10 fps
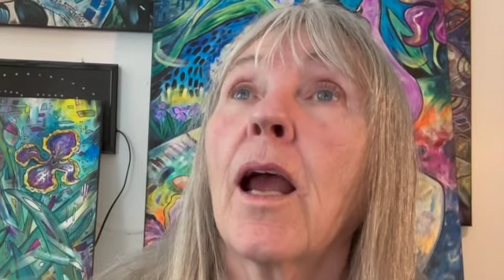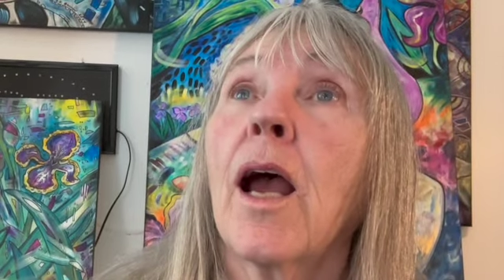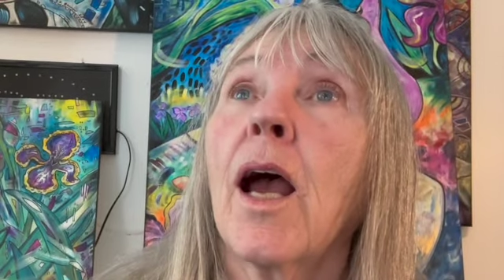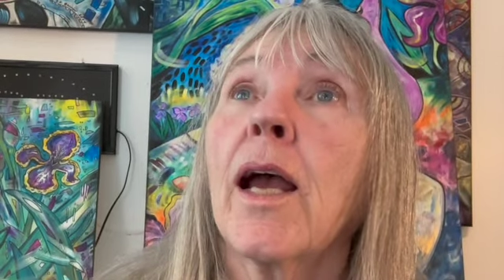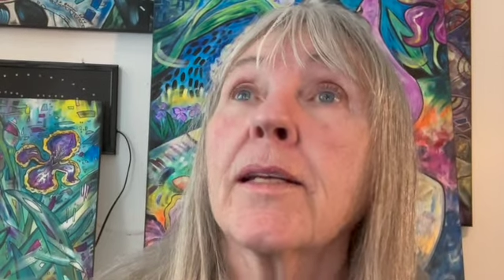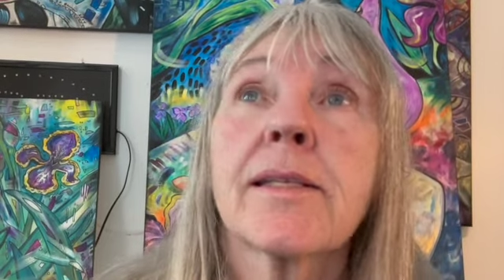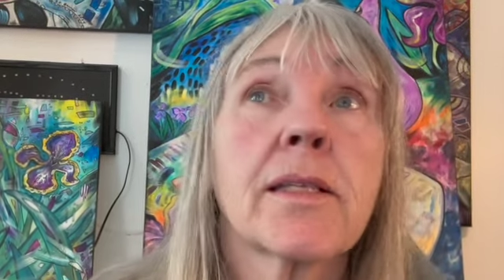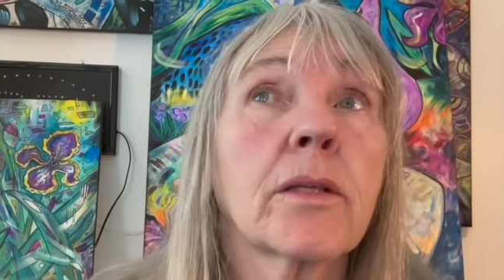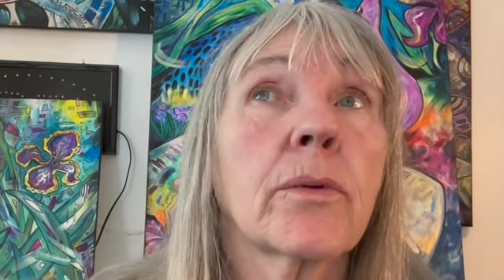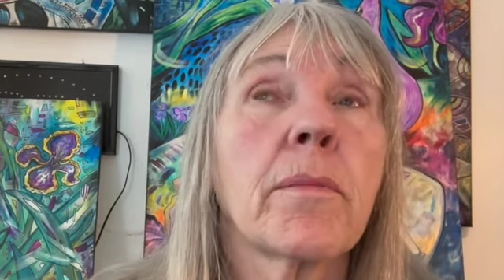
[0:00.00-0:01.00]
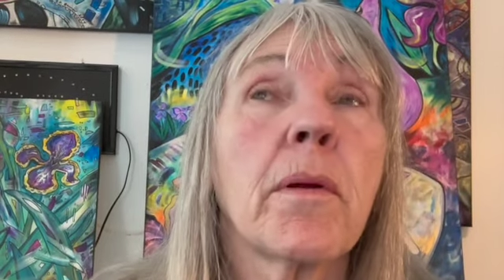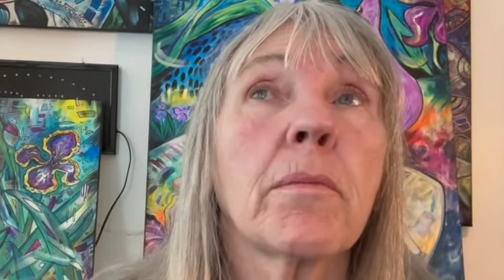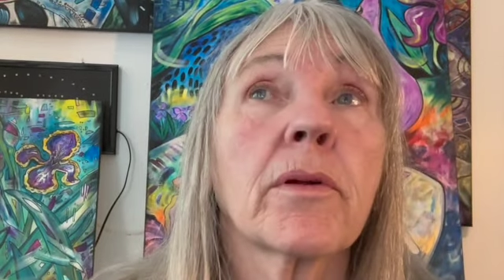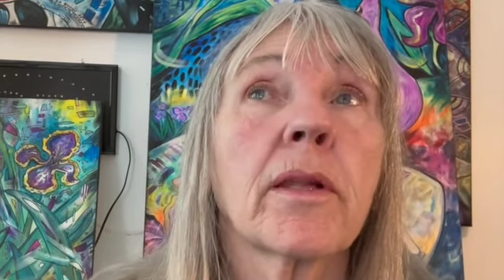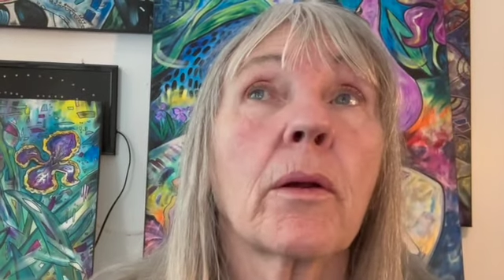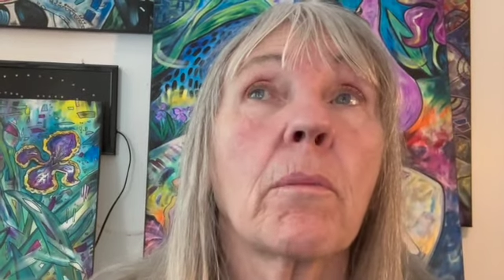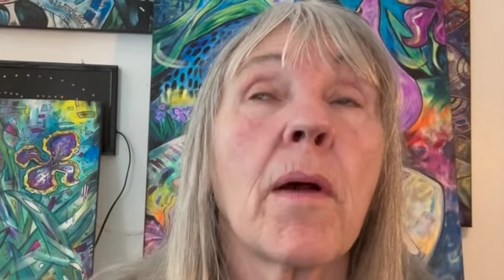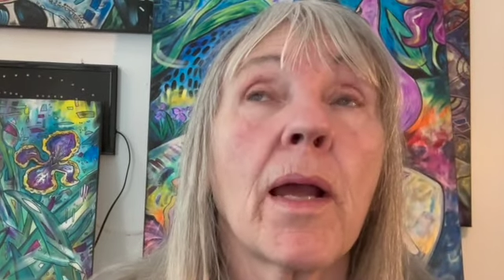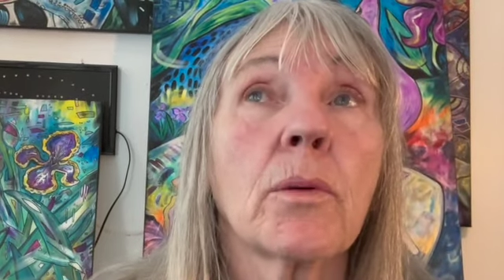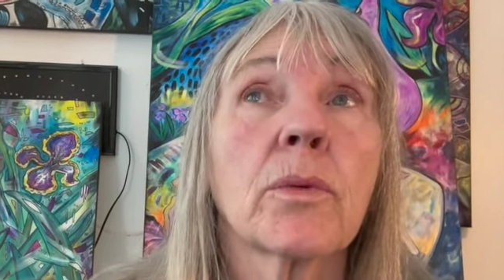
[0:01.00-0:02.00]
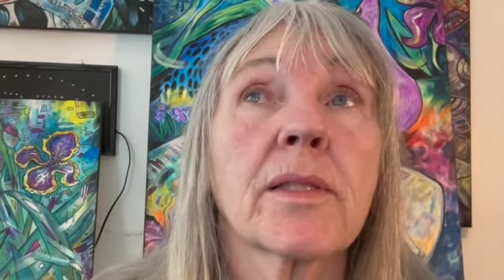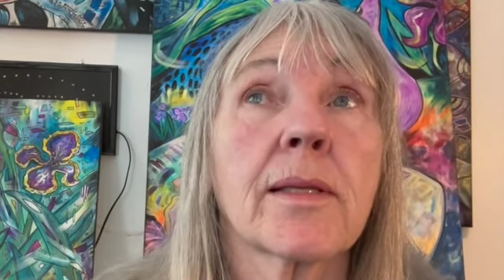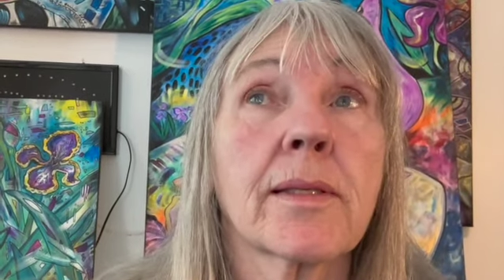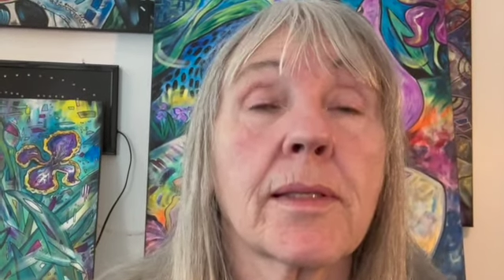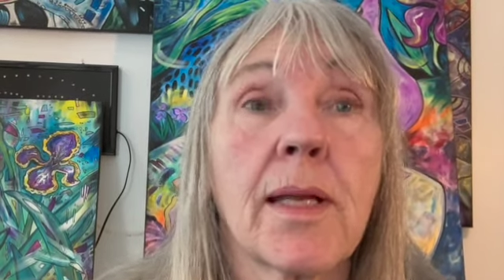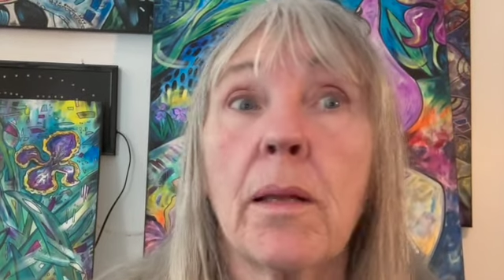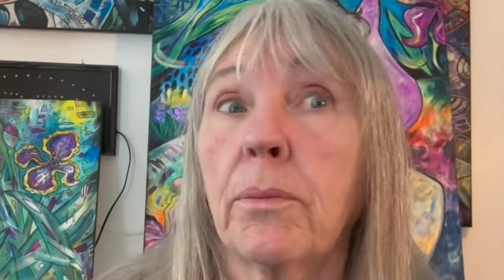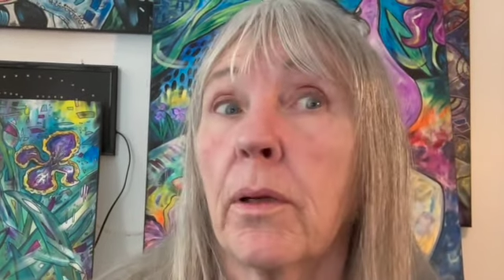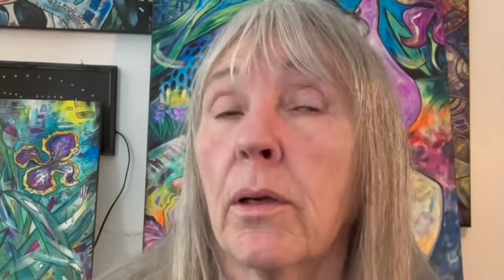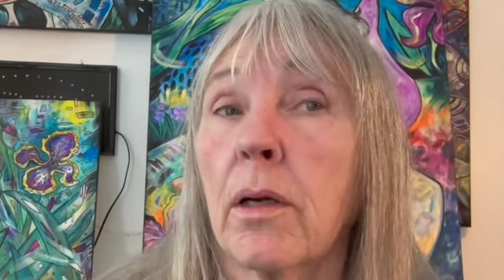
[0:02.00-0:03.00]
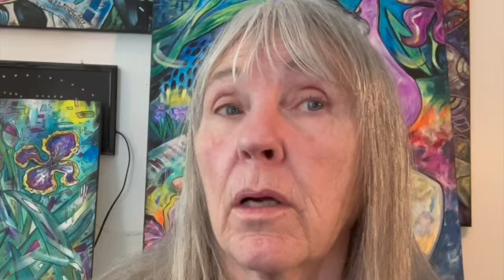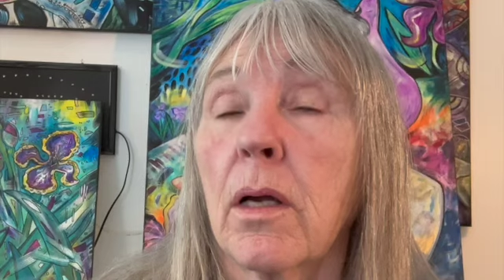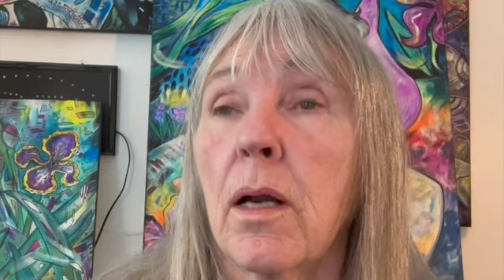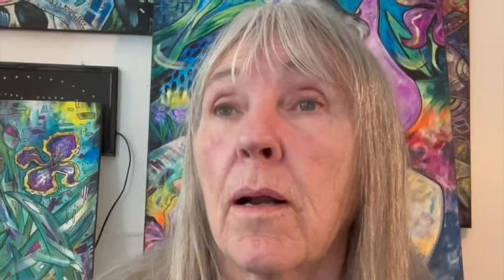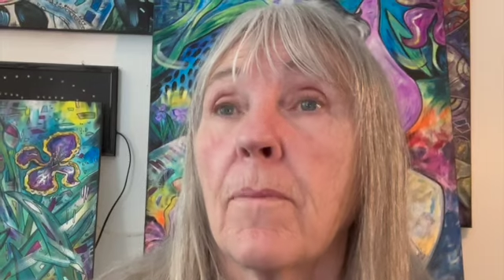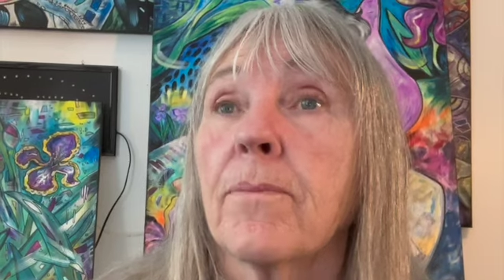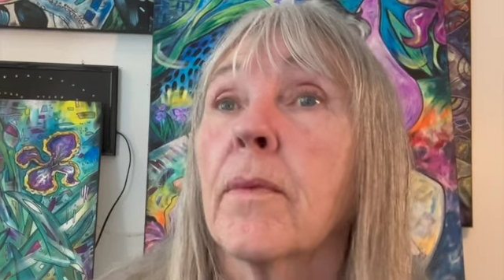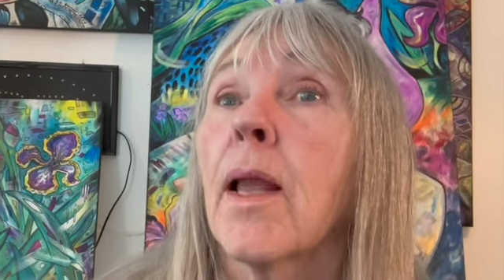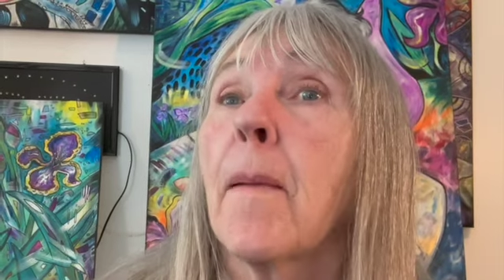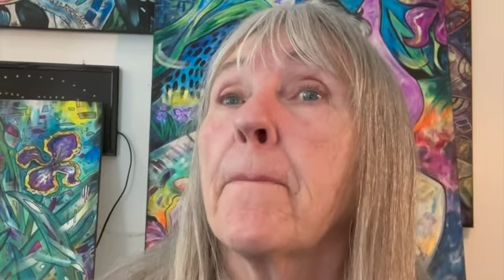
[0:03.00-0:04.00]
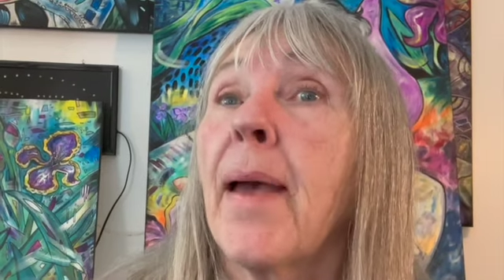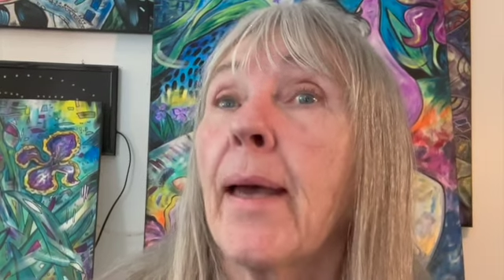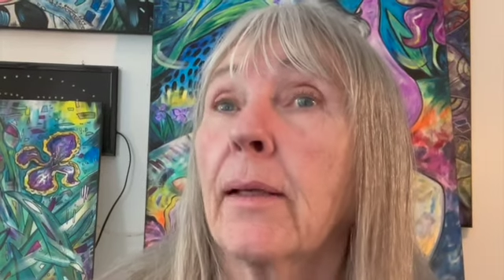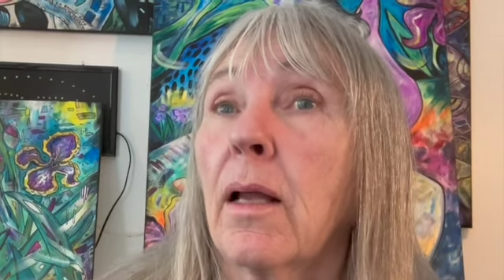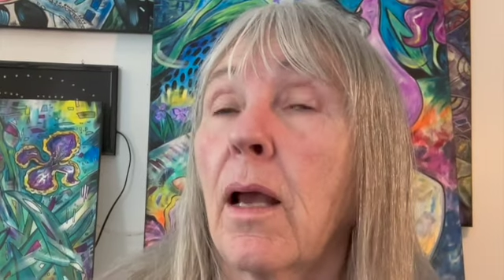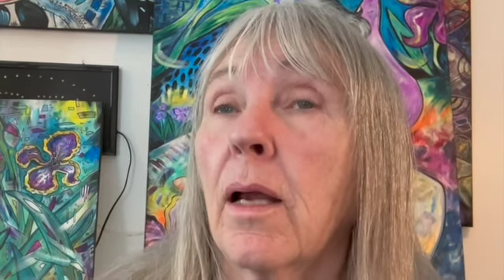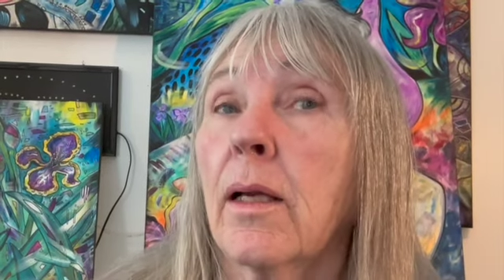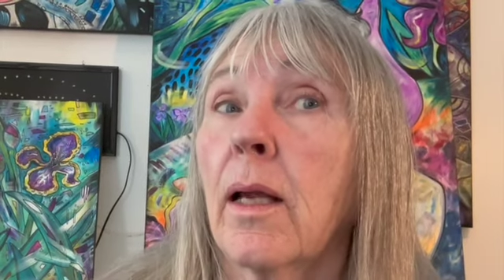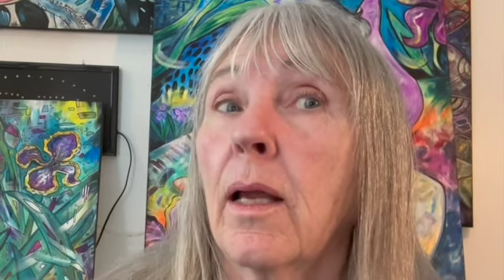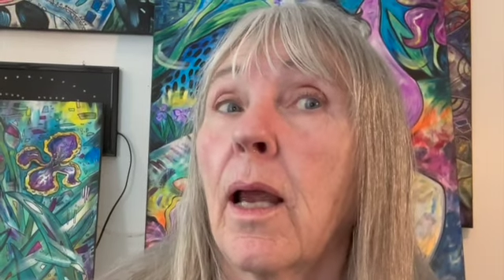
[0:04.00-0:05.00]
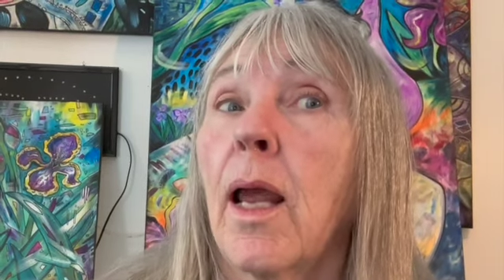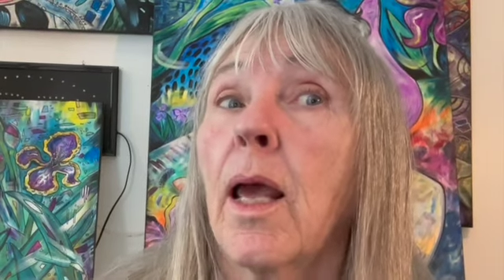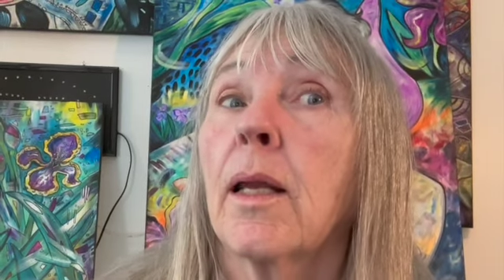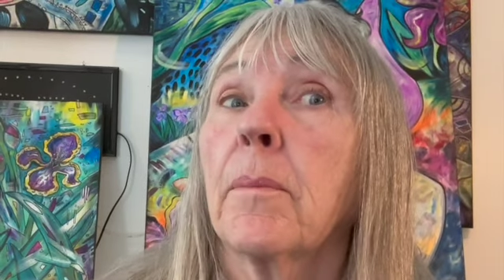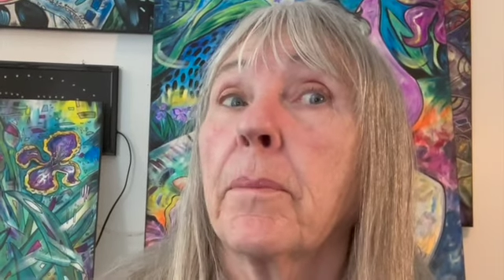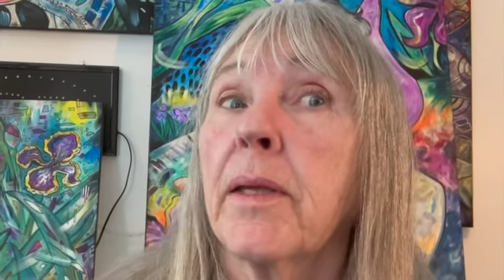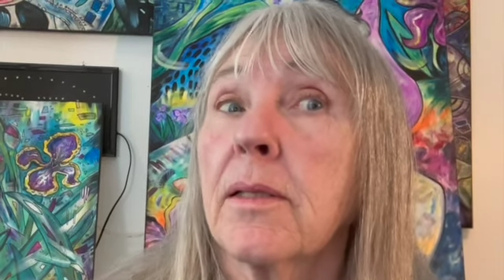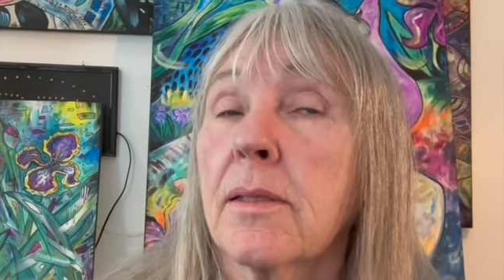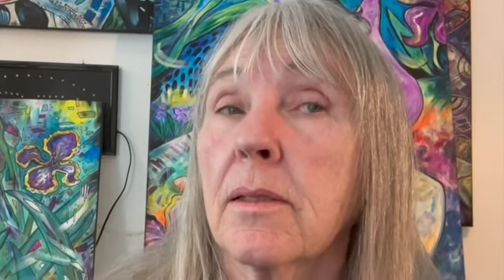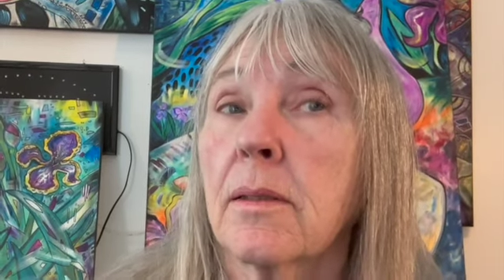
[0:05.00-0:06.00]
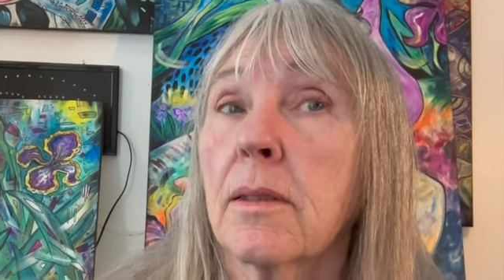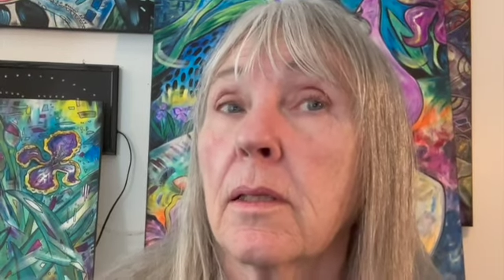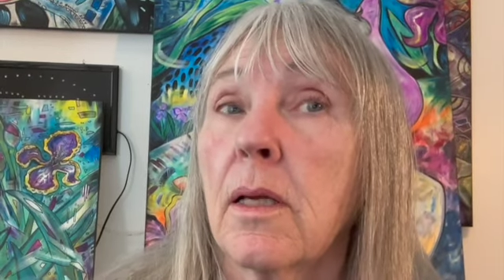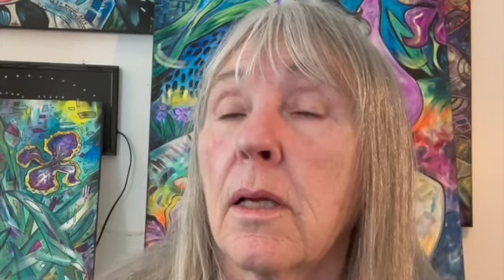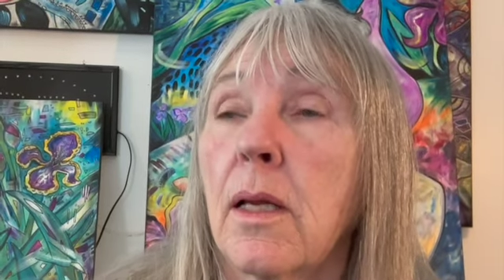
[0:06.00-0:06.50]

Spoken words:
I still remember that mine was a stapler, a padlock, and a pencil.